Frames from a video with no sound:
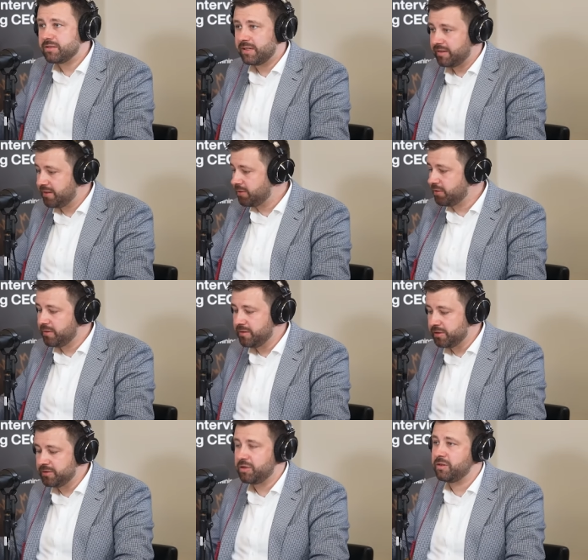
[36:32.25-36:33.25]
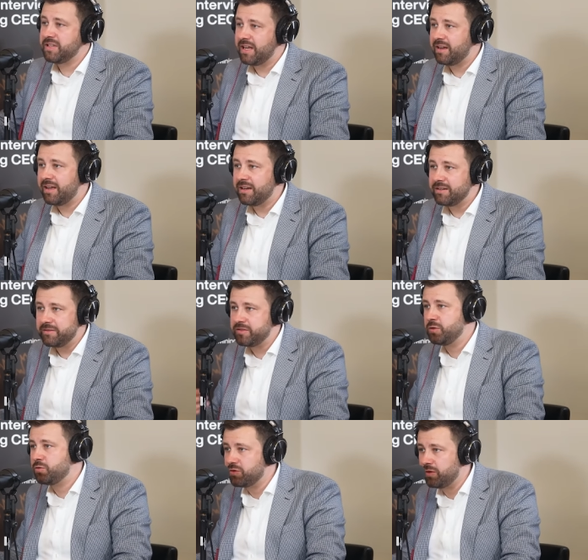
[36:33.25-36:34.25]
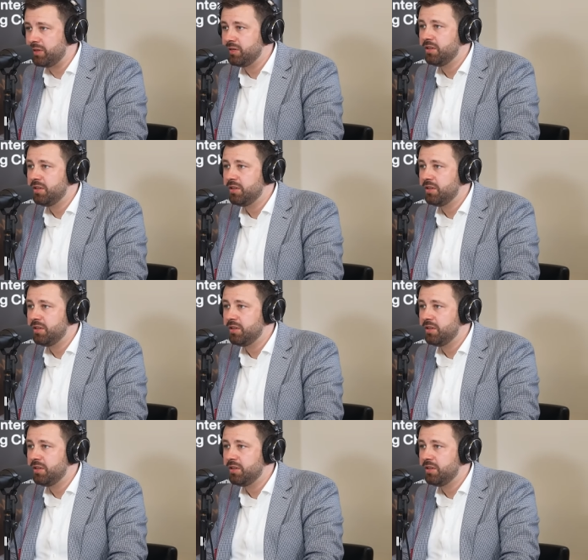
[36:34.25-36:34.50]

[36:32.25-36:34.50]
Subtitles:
It's like there's good data in it. It's neutral.